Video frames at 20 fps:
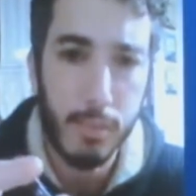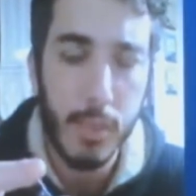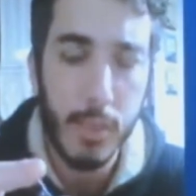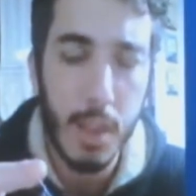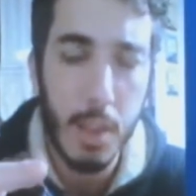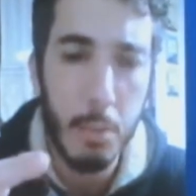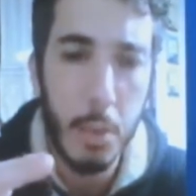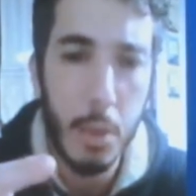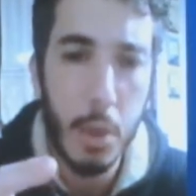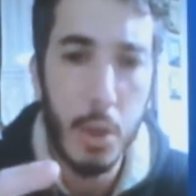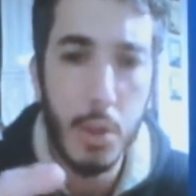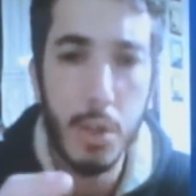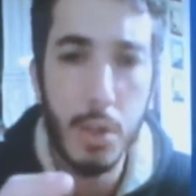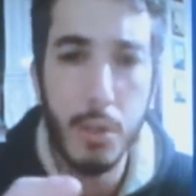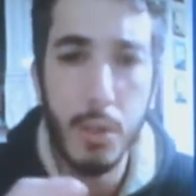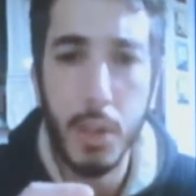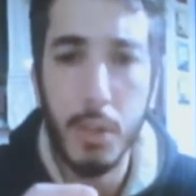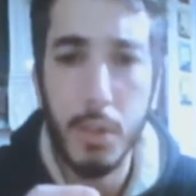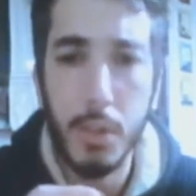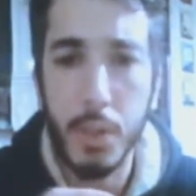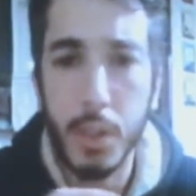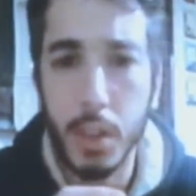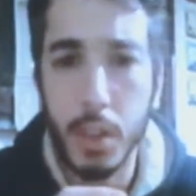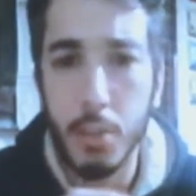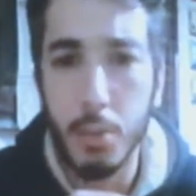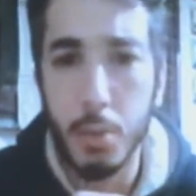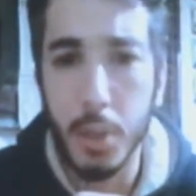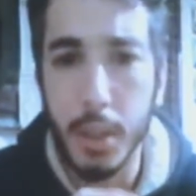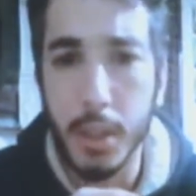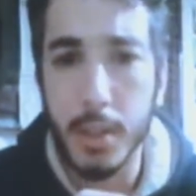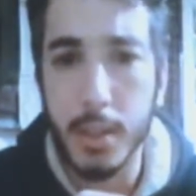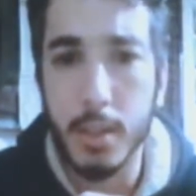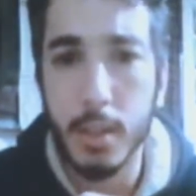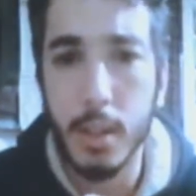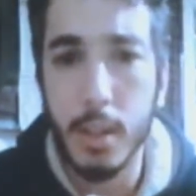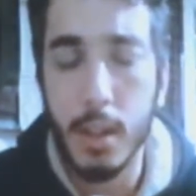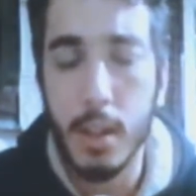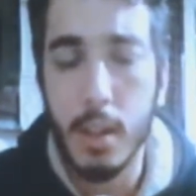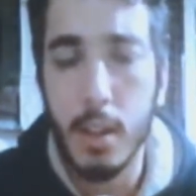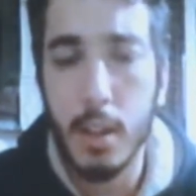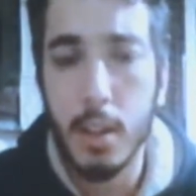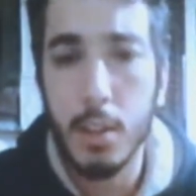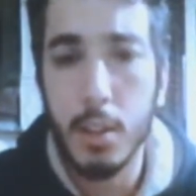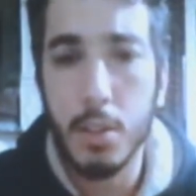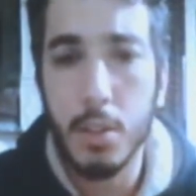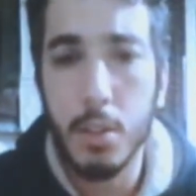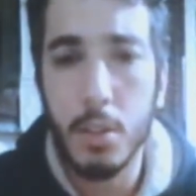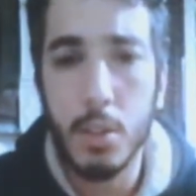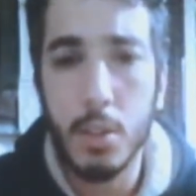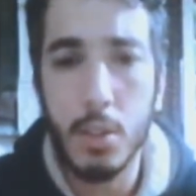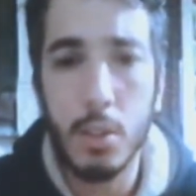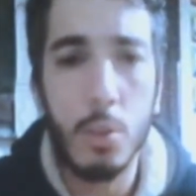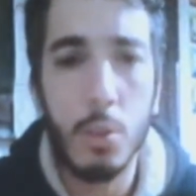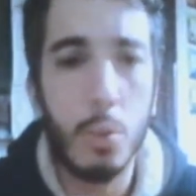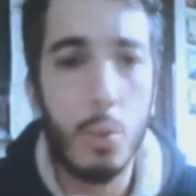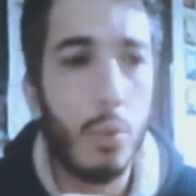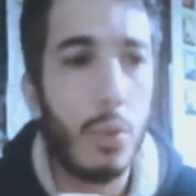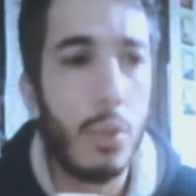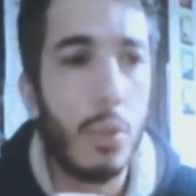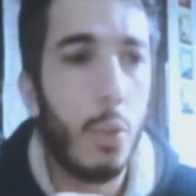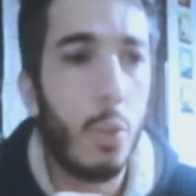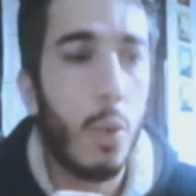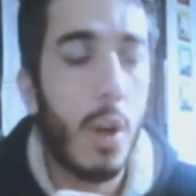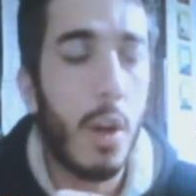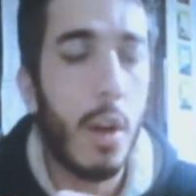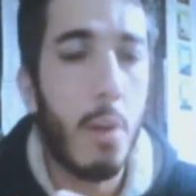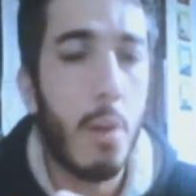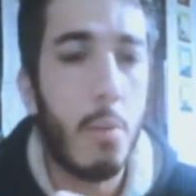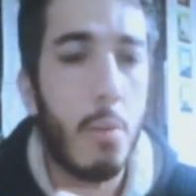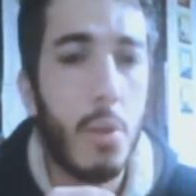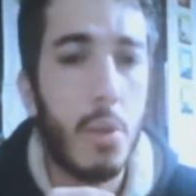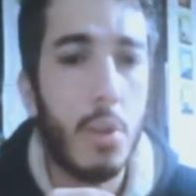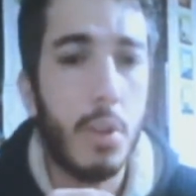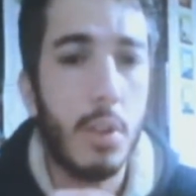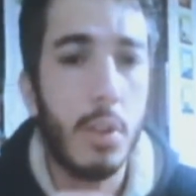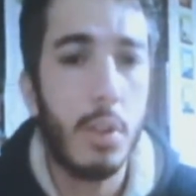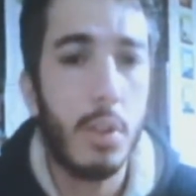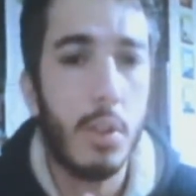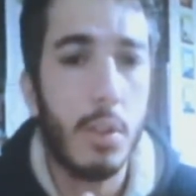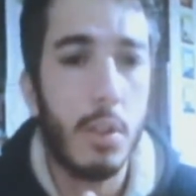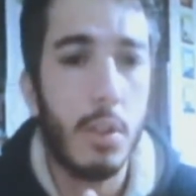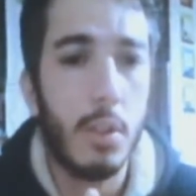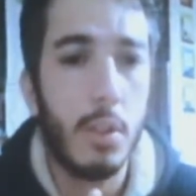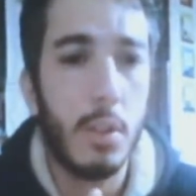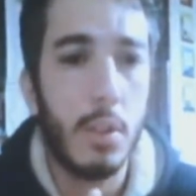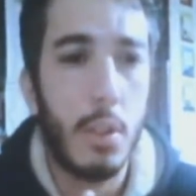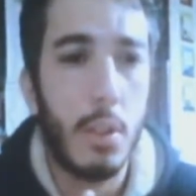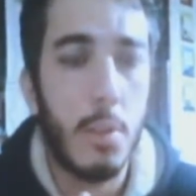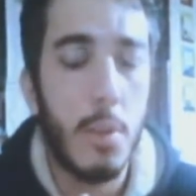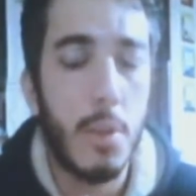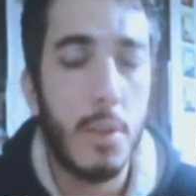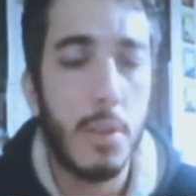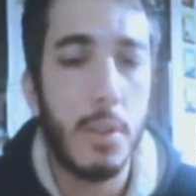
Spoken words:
Because of their fingerprints. So they were amongst